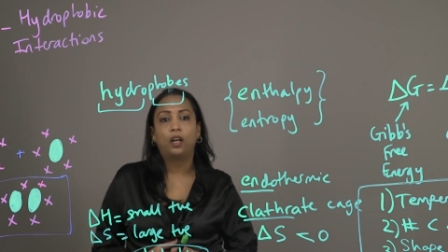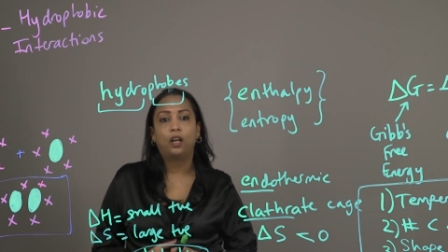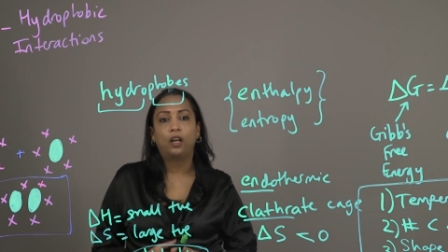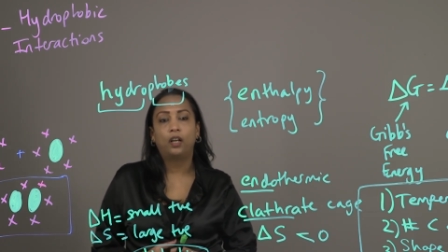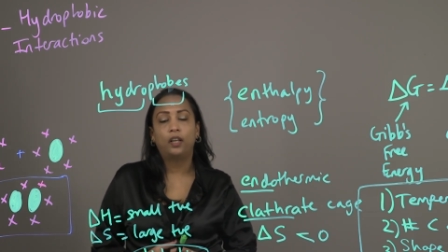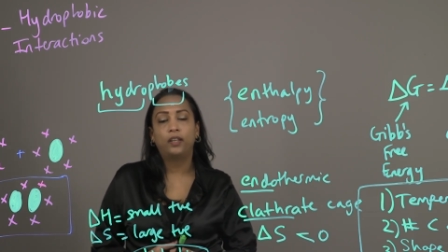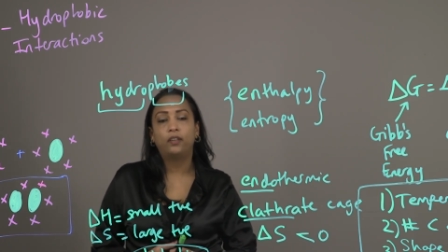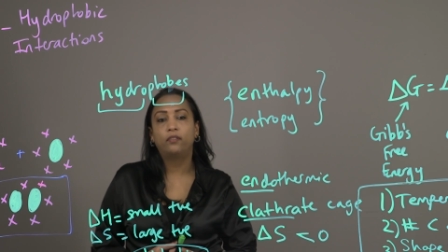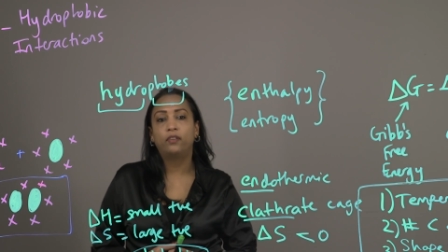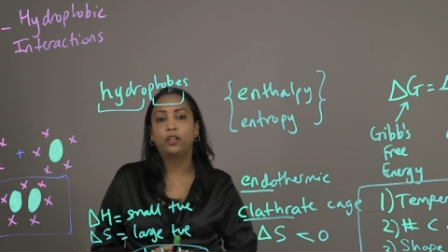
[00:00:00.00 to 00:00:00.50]

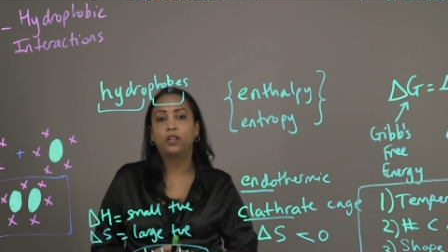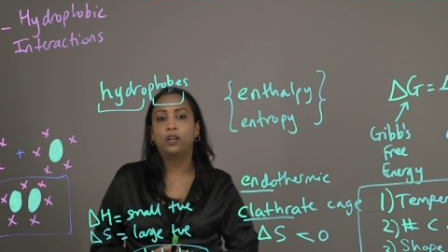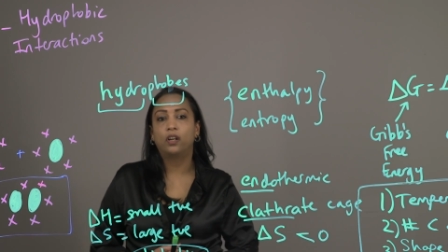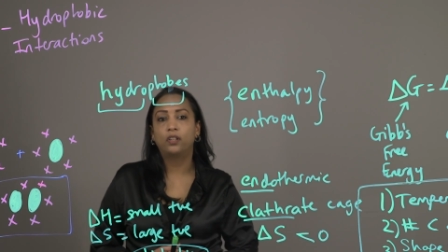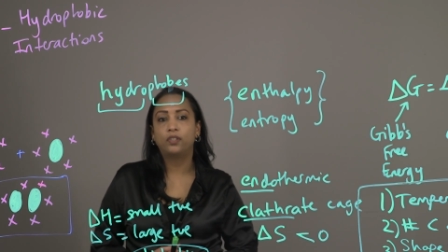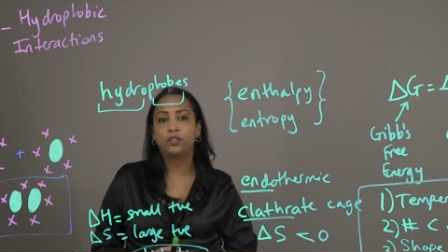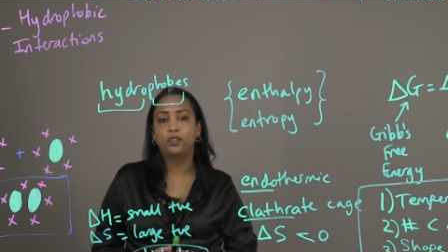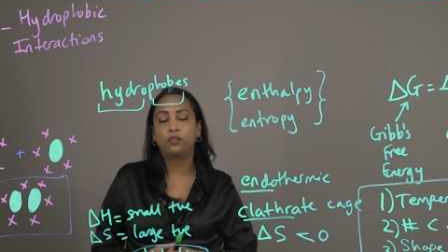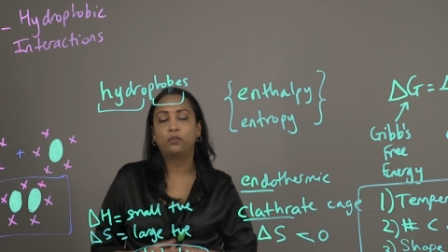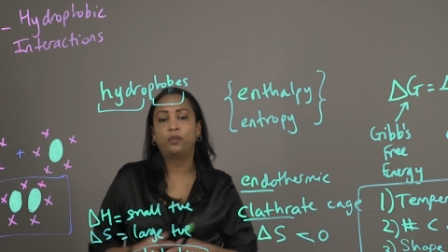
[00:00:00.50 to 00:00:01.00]
in
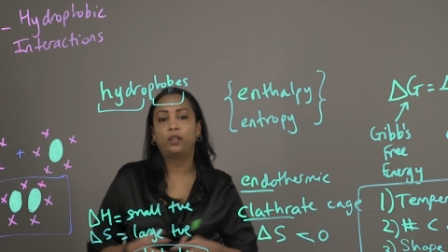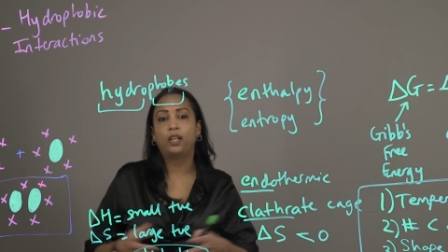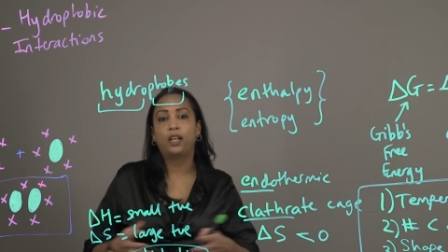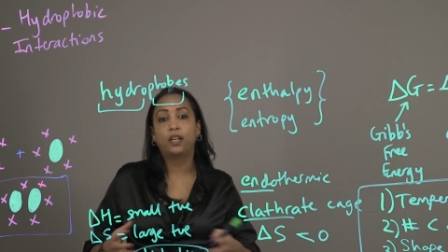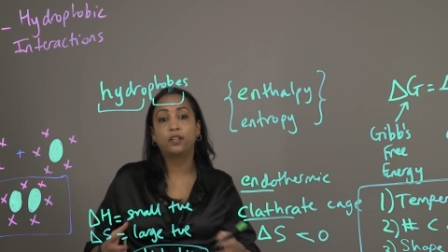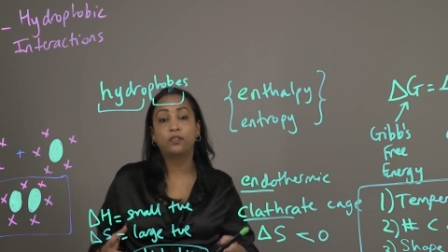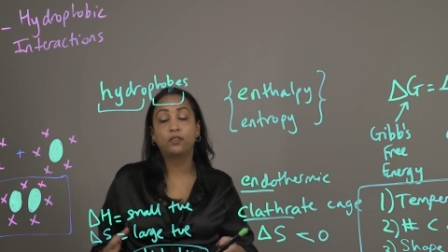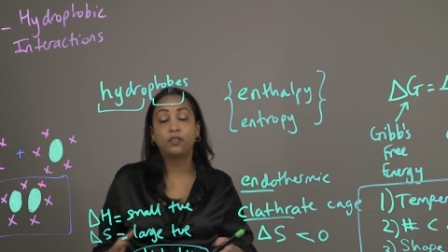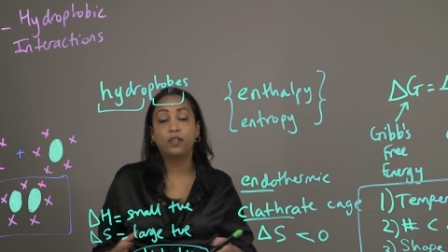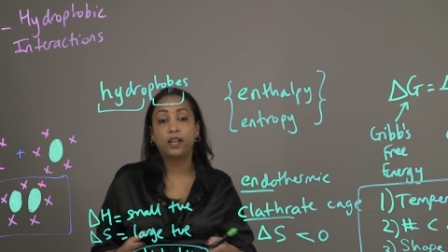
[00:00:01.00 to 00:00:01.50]
regards to
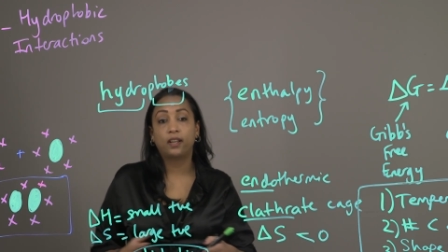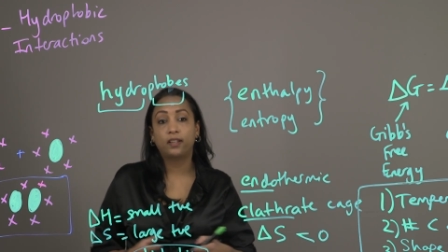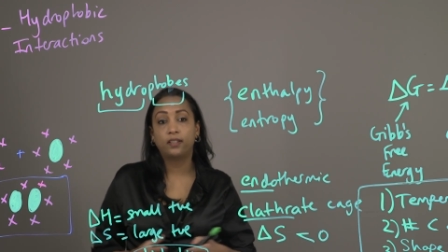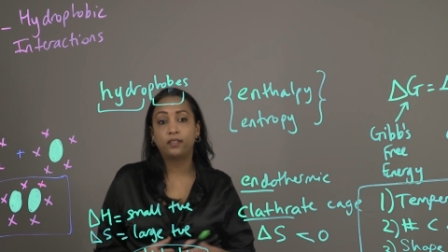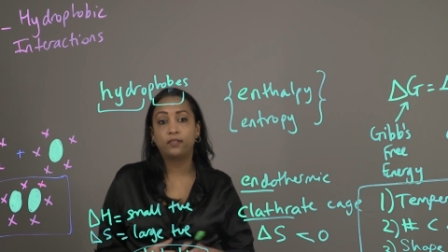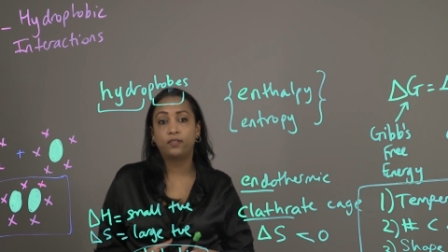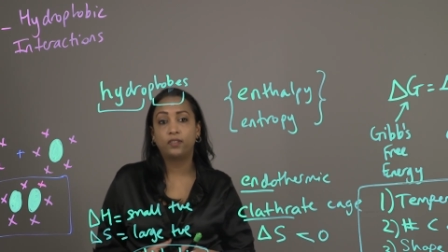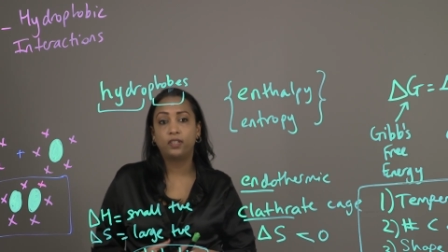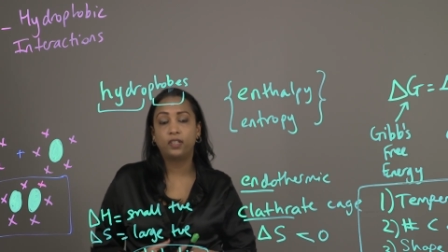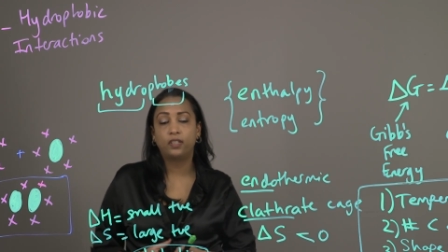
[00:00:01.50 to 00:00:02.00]

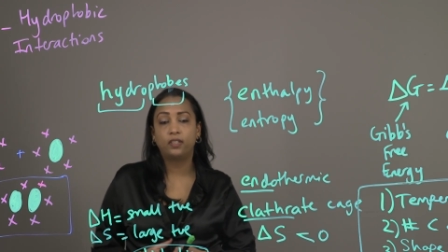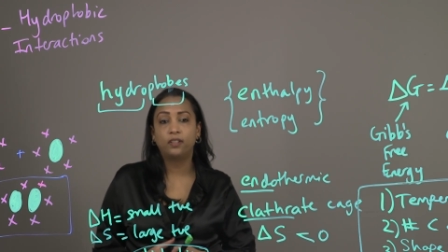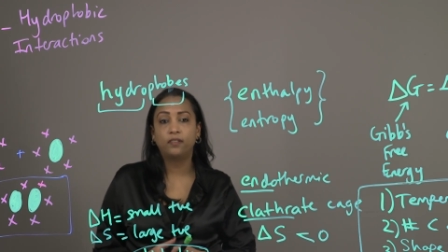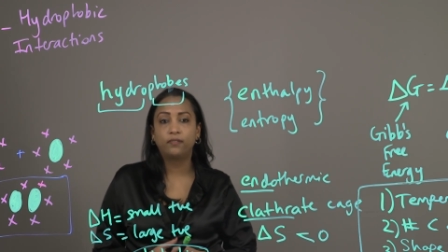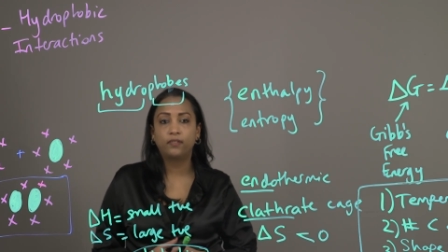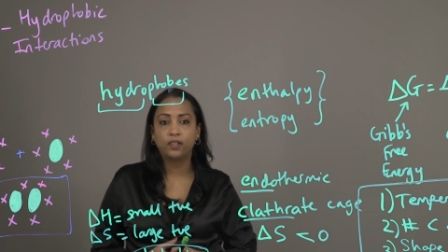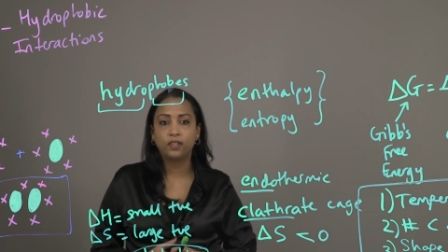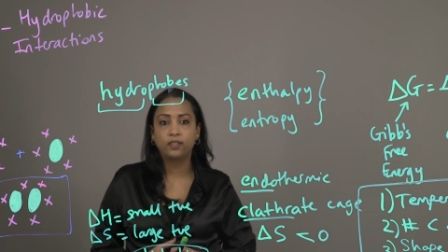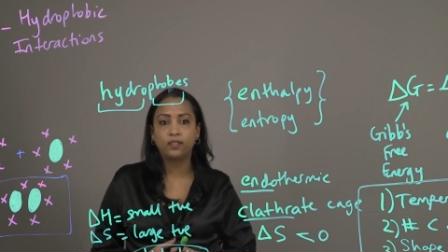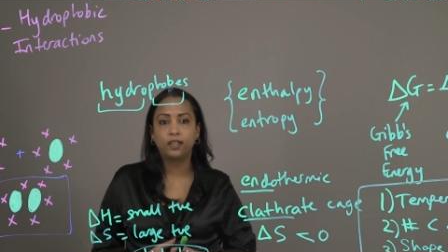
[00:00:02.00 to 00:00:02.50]
electronegativity
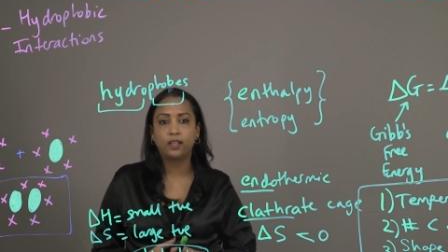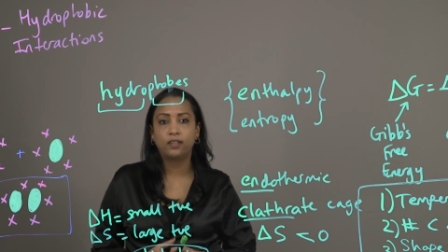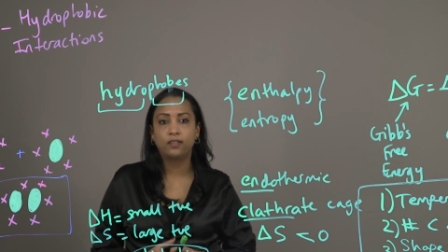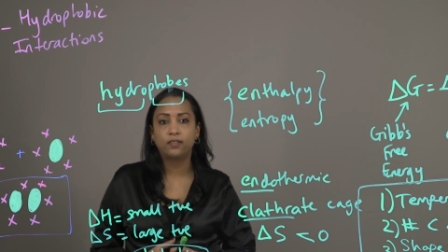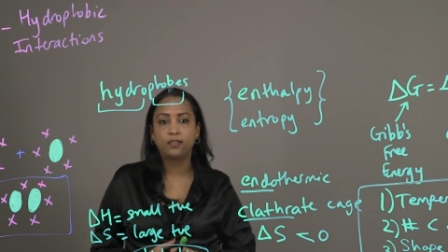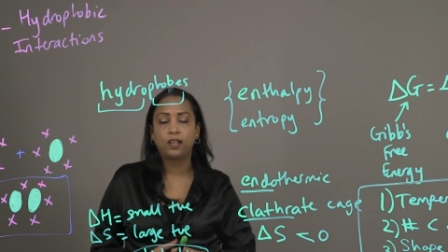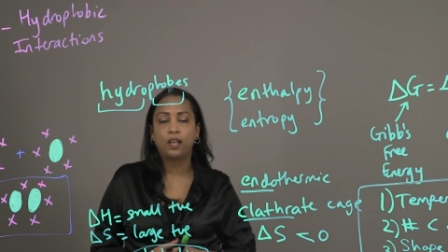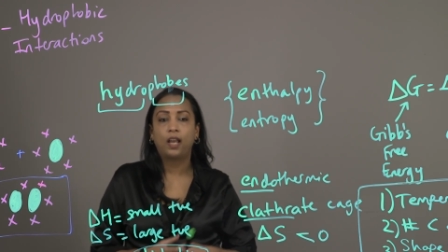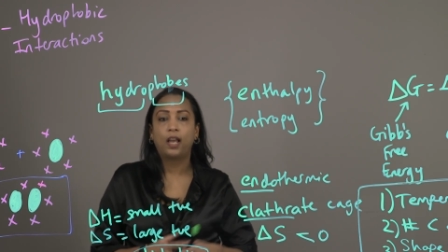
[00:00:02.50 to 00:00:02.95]
differences